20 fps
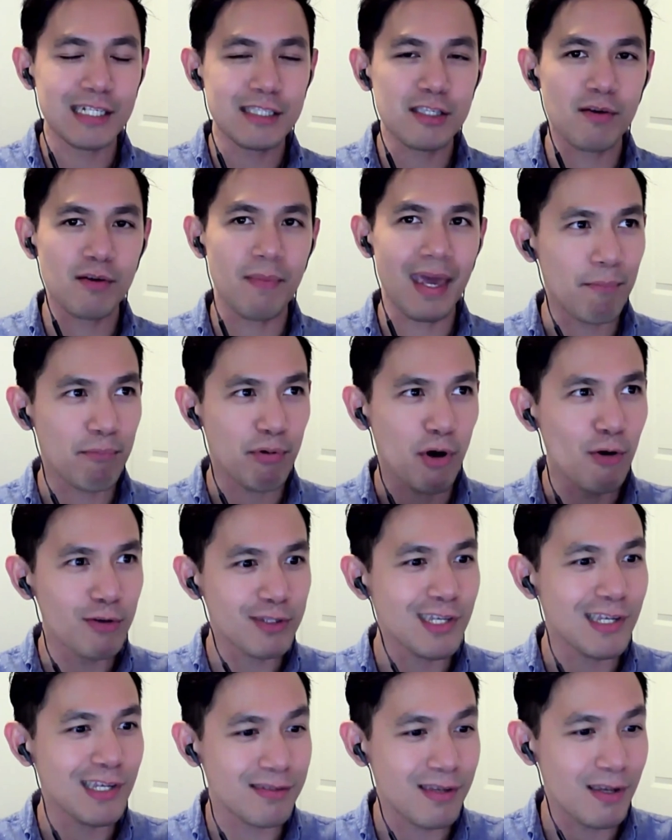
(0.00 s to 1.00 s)
to make
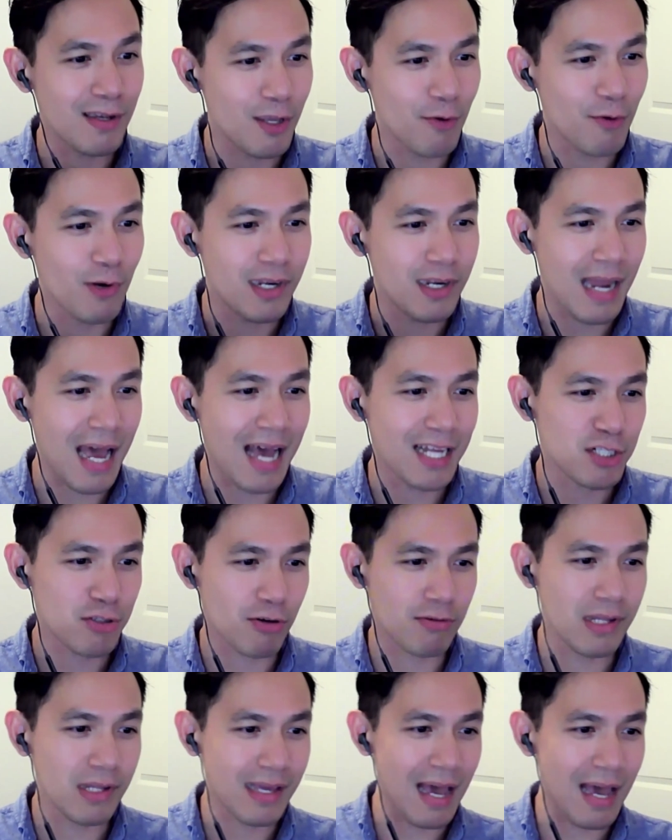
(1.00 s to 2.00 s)
proteins that you would
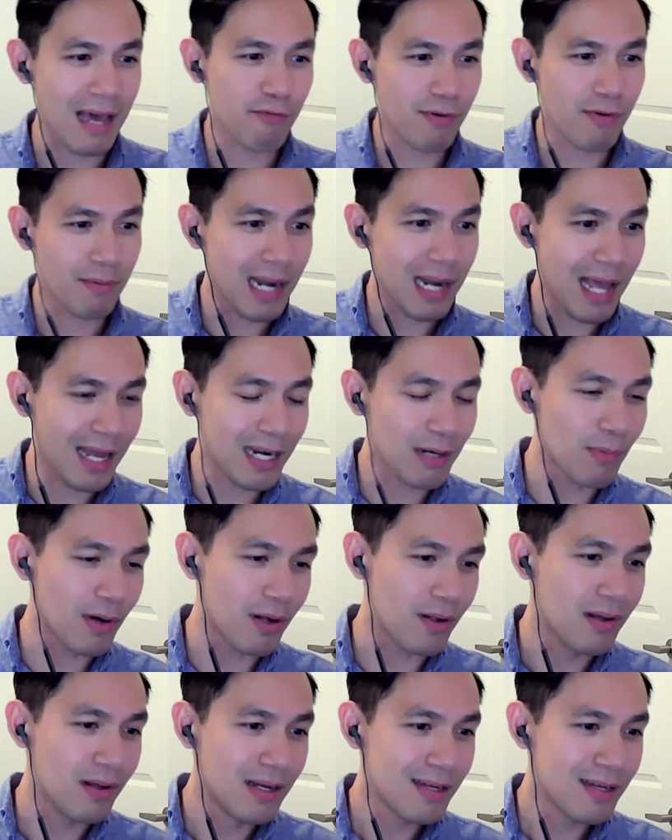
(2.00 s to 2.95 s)
naturally get from an animal.